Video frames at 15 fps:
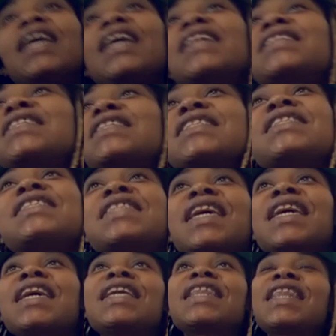it's this
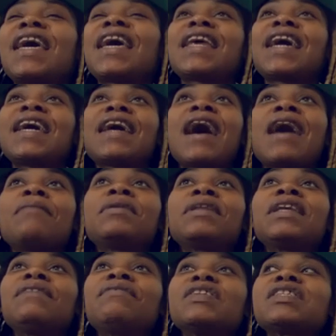thing that i, I
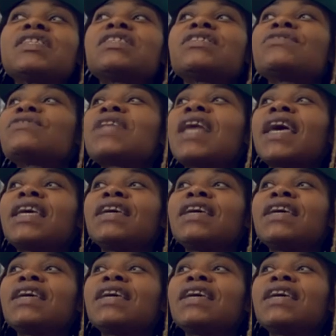believe is still like